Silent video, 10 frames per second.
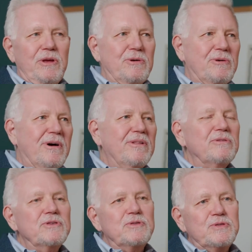all
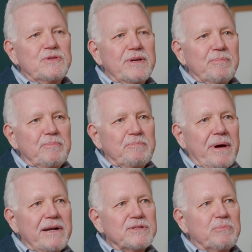those
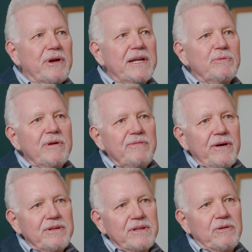bottles of brandy we
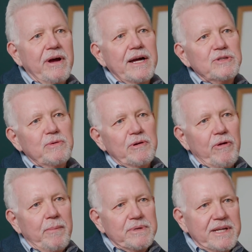found in the garage when
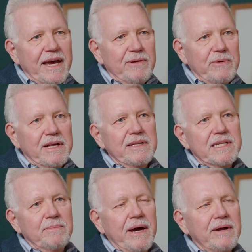Grandpa died, we
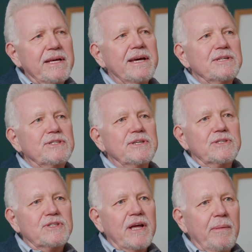cleaned him out. He had a
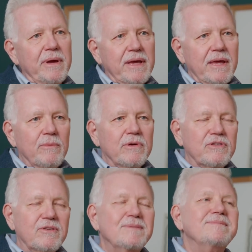sick stomach. It
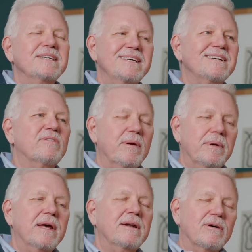was,
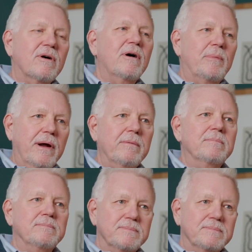Grandpa had an alcohol problem.